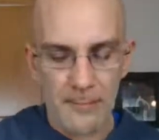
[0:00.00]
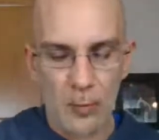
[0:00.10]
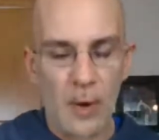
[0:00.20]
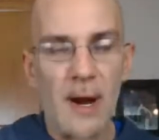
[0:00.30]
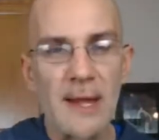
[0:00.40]

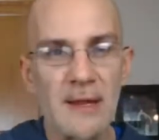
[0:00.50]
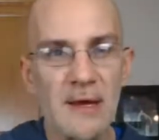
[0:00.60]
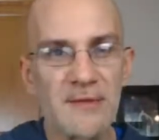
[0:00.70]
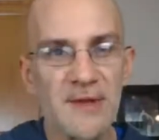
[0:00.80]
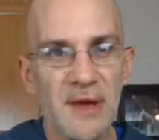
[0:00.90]
where I
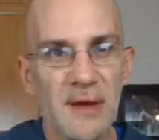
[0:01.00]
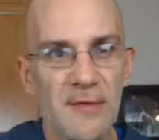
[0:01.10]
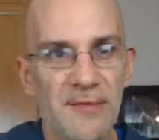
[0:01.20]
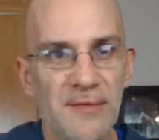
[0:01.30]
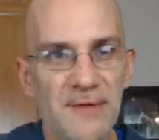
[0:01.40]
lived,
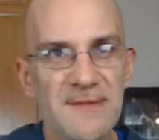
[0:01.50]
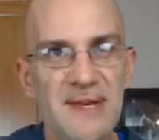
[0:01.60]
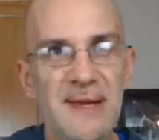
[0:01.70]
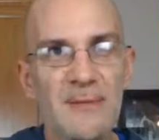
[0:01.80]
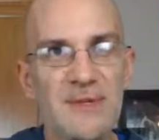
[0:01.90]

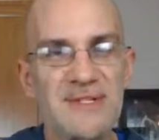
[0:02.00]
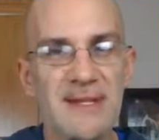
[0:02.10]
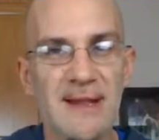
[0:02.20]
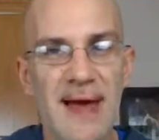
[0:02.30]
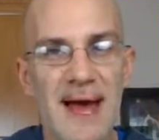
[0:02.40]
15 was
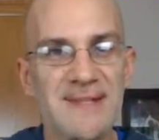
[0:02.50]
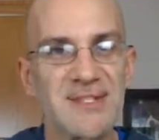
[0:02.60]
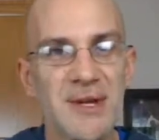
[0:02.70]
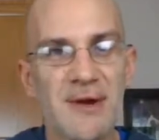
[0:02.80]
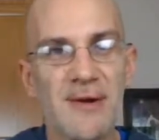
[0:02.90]
the
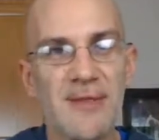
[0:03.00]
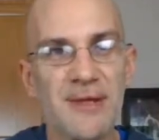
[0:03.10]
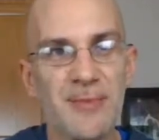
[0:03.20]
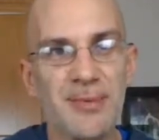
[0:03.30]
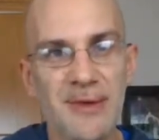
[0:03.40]
last year
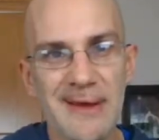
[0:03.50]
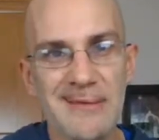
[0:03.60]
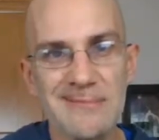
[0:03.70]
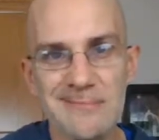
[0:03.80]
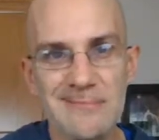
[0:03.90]
that you
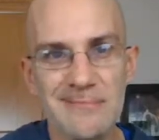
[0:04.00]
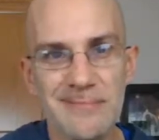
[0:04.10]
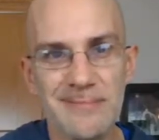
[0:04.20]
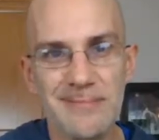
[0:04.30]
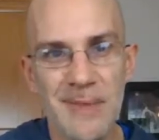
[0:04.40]
played
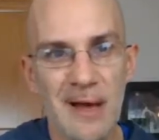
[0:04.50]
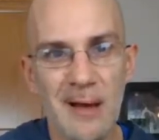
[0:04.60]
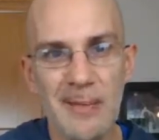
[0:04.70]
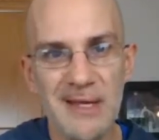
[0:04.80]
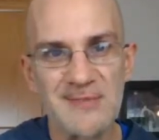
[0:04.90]

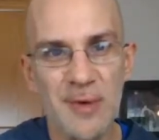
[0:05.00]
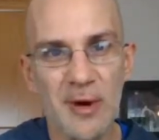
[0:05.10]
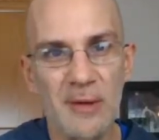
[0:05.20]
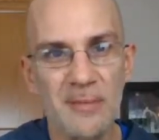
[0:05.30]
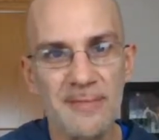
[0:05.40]

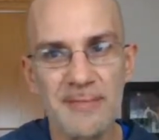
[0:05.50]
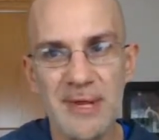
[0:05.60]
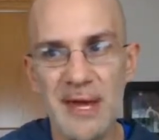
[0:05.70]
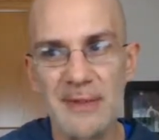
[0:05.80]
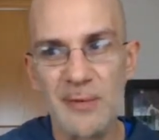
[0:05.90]
baseball,
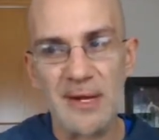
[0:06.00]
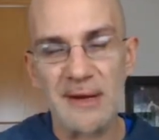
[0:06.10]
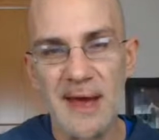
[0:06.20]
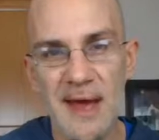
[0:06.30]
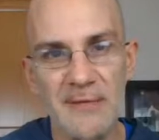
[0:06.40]
and we
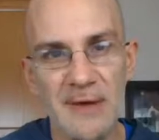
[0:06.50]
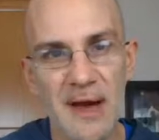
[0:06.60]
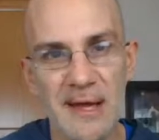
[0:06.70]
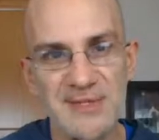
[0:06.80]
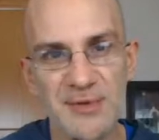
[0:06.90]
didn't have it in
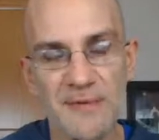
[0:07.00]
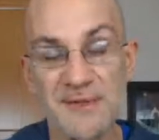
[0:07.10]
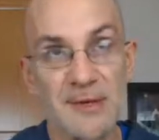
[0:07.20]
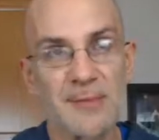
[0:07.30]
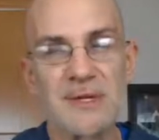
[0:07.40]
high school
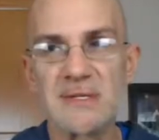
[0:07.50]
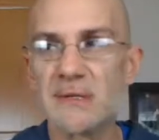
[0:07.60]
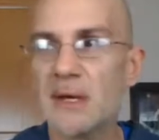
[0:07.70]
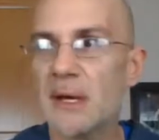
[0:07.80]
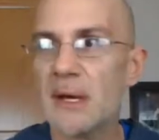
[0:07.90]
for some
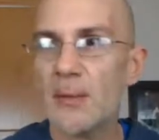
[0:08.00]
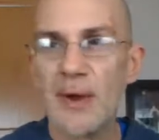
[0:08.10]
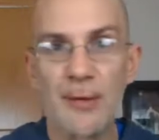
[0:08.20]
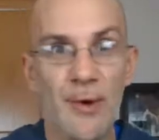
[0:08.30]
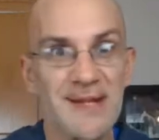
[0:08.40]
reason.
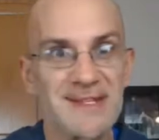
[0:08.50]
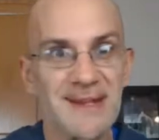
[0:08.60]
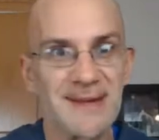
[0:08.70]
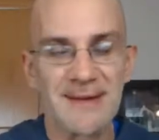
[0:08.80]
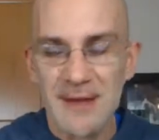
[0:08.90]
We had
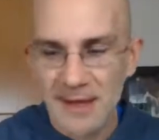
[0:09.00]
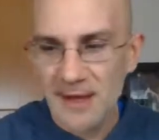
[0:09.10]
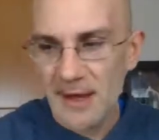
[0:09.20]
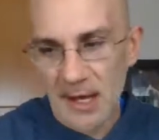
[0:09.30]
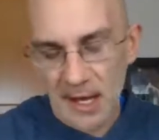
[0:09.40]
wrestling,
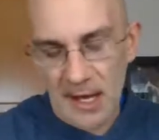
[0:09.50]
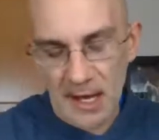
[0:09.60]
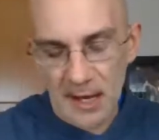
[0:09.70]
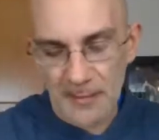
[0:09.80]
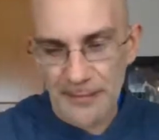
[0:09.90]

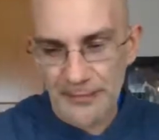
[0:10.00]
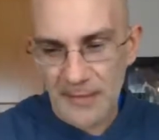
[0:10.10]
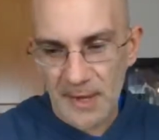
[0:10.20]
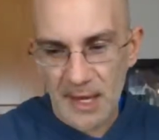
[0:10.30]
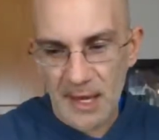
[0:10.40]
um,
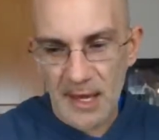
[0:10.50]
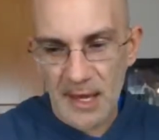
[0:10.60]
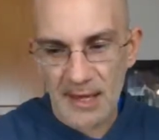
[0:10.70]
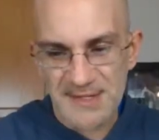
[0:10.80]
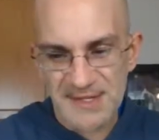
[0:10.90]

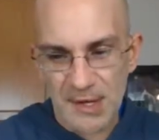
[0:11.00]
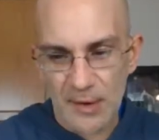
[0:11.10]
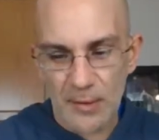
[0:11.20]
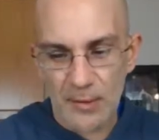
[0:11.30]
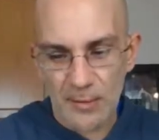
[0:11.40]
and
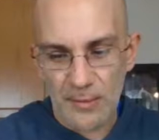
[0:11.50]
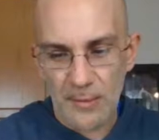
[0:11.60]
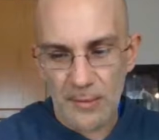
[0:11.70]
so